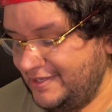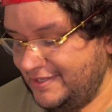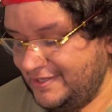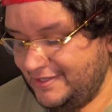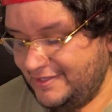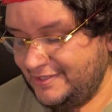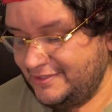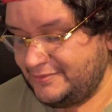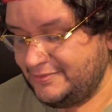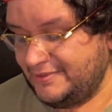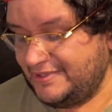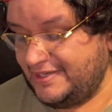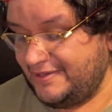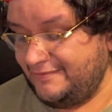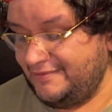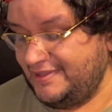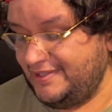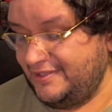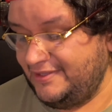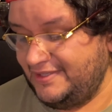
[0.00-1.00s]
This one I
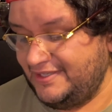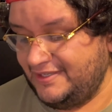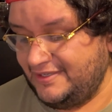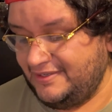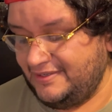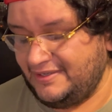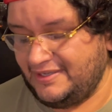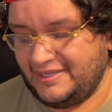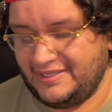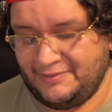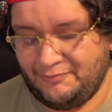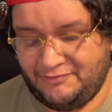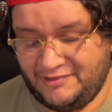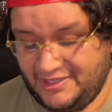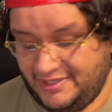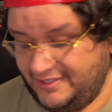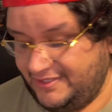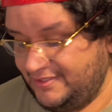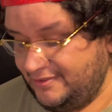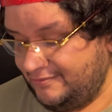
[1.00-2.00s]
really did
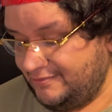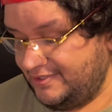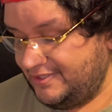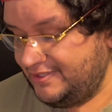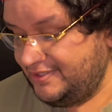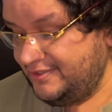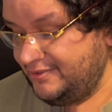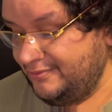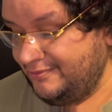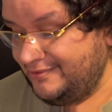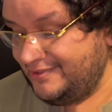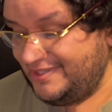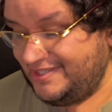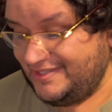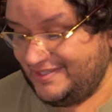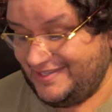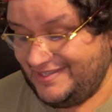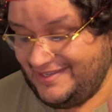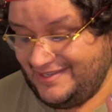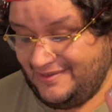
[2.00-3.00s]
want to do
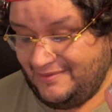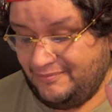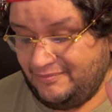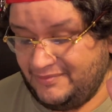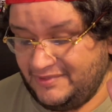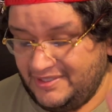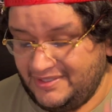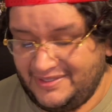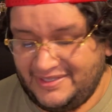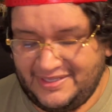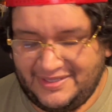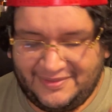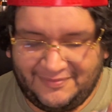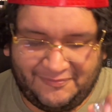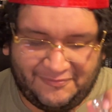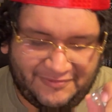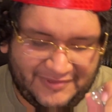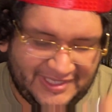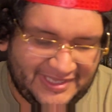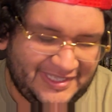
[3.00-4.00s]
it.
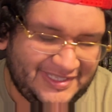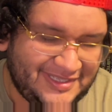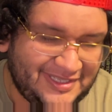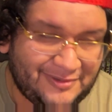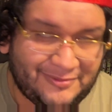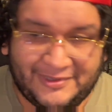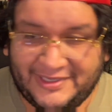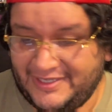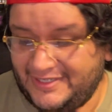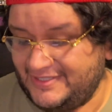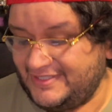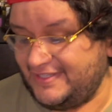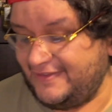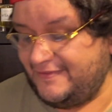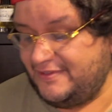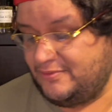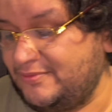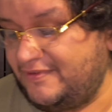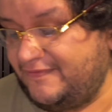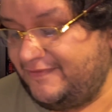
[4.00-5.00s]
Really did want to save
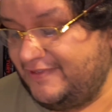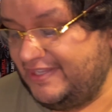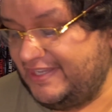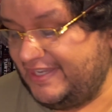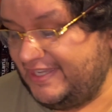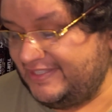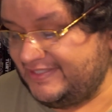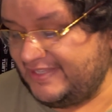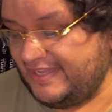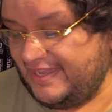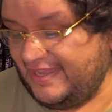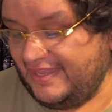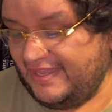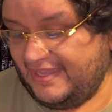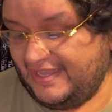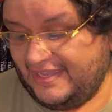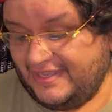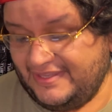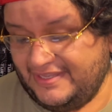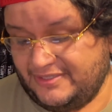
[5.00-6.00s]
this for last.
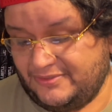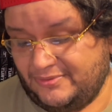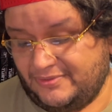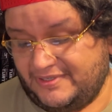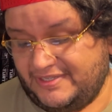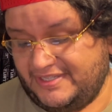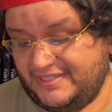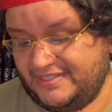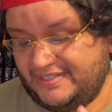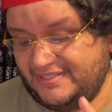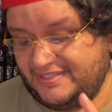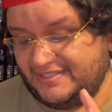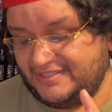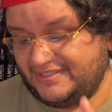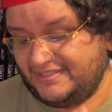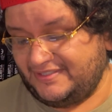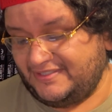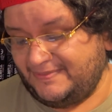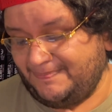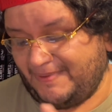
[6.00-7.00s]
And this one, it is
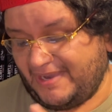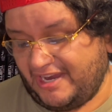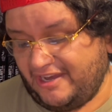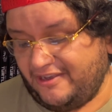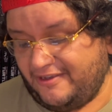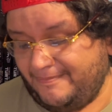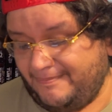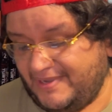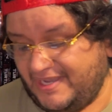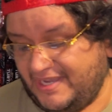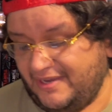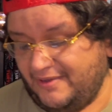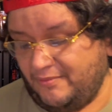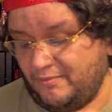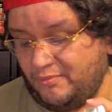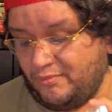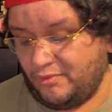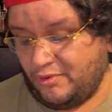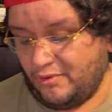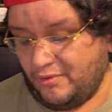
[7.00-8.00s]
inspired by
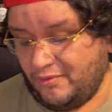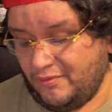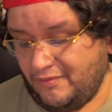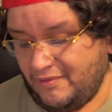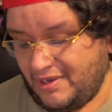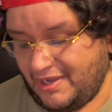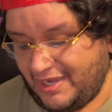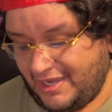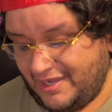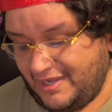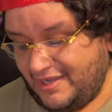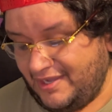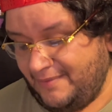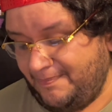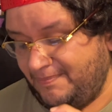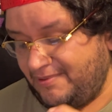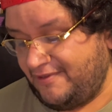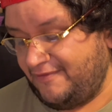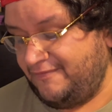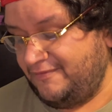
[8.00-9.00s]
Roja
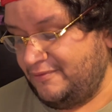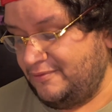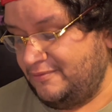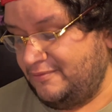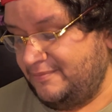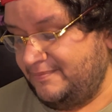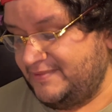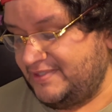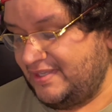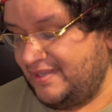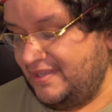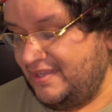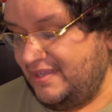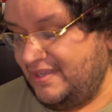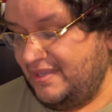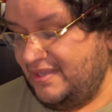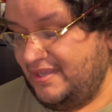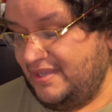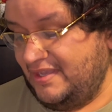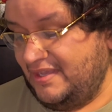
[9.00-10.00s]
Perfumes
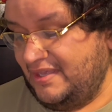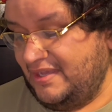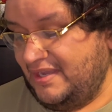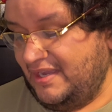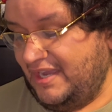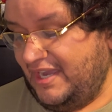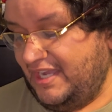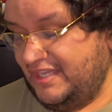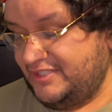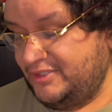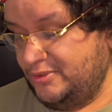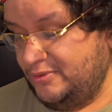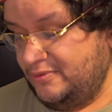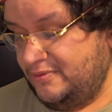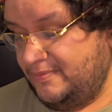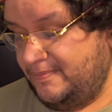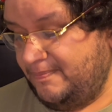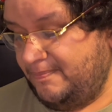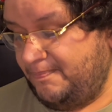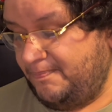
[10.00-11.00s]

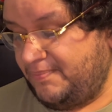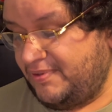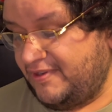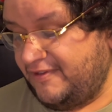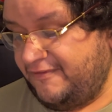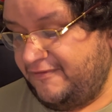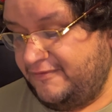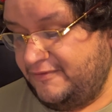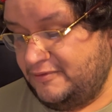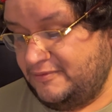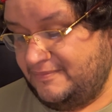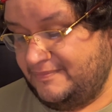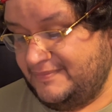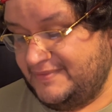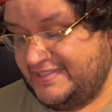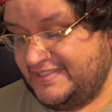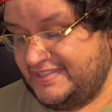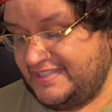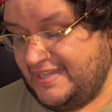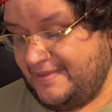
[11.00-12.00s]
Hatu Perfume
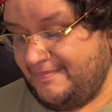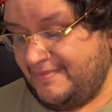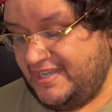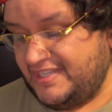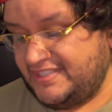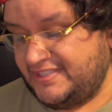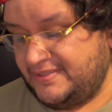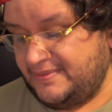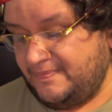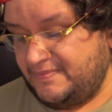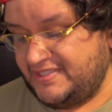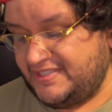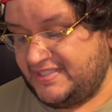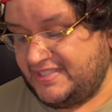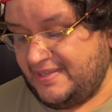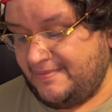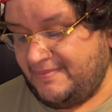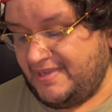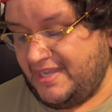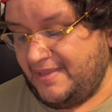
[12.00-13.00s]

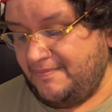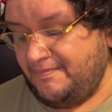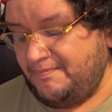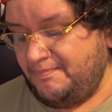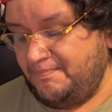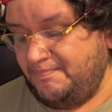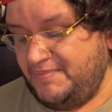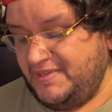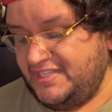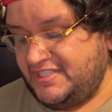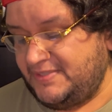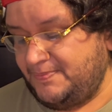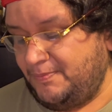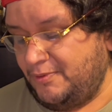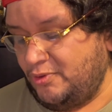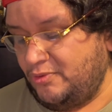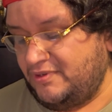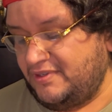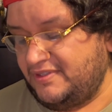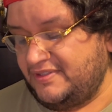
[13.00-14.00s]
semi
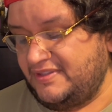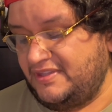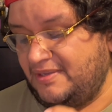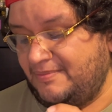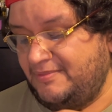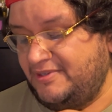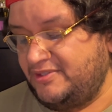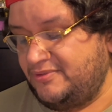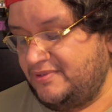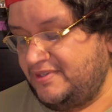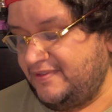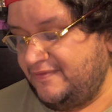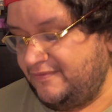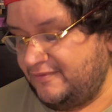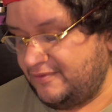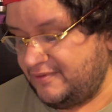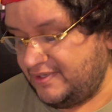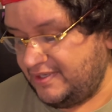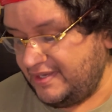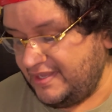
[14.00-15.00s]
bespoke number
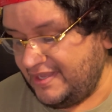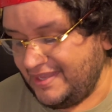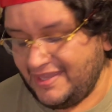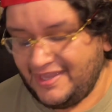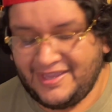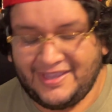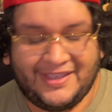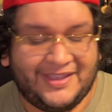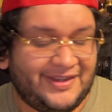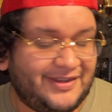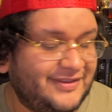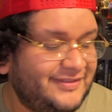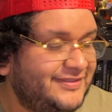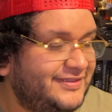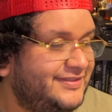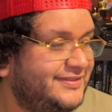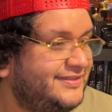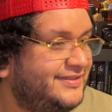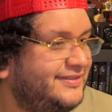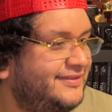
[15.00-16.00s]
24,
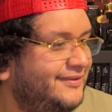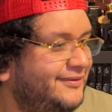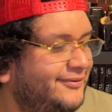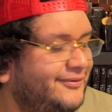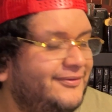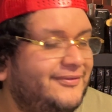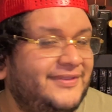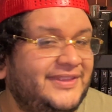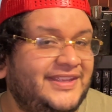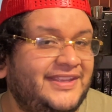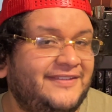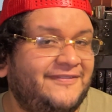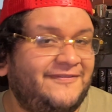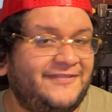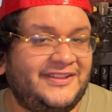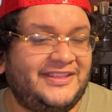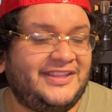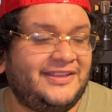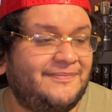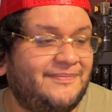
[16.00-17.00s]
and only
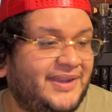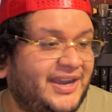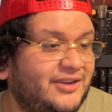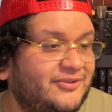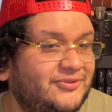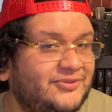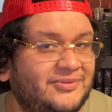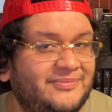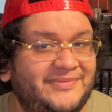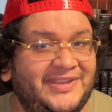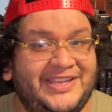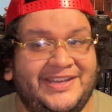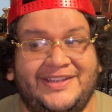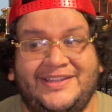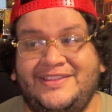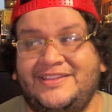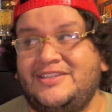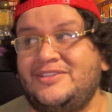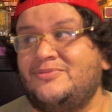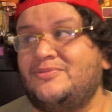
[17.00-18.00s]
50 bottles were made,
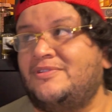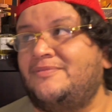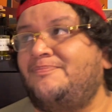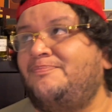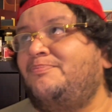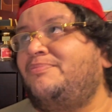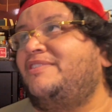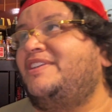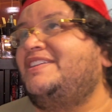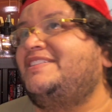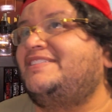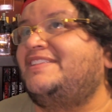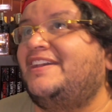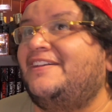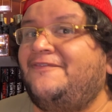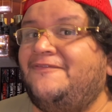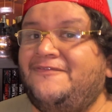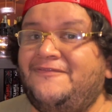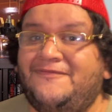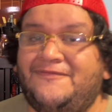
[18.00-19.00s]
and these were priced
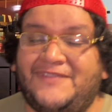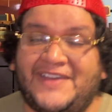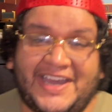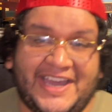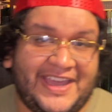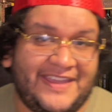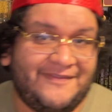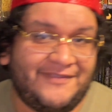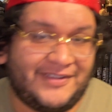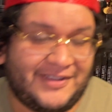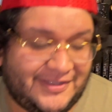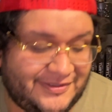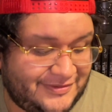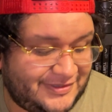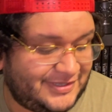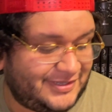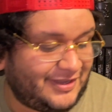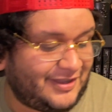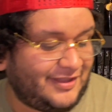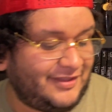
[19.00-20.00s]
at
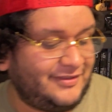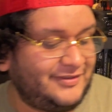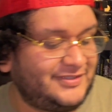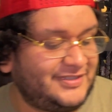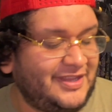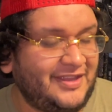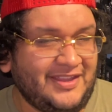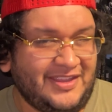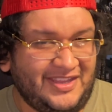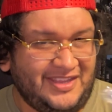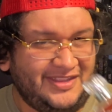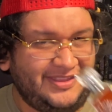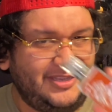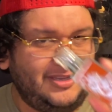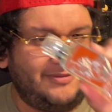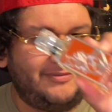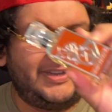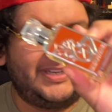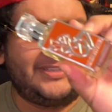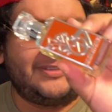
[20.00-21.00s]
$500. The
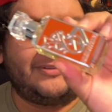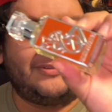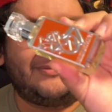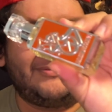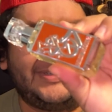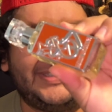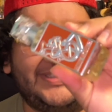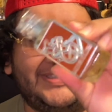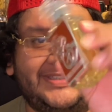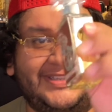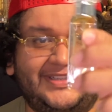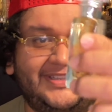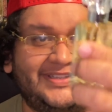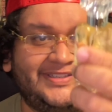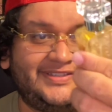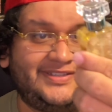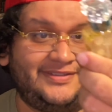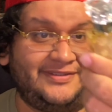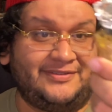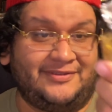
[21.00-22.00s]
original ones to
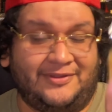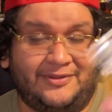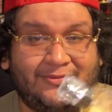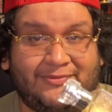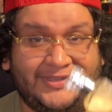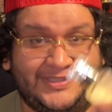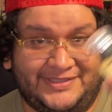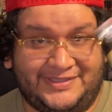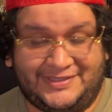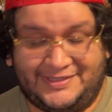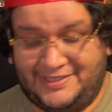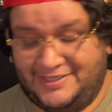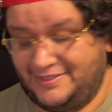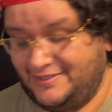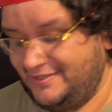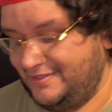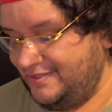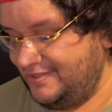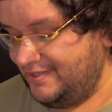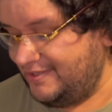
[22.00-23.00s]
this, you know, the ones that
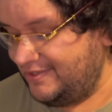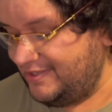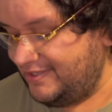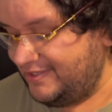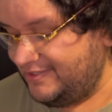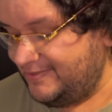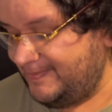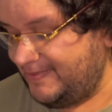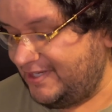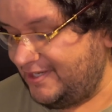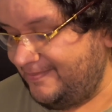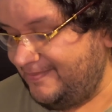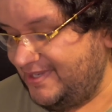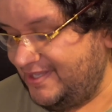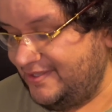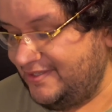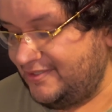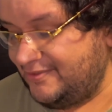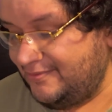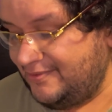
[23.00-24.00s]
are not inspired by
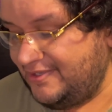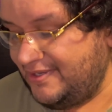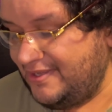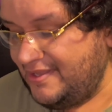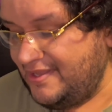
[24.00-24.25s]
this one.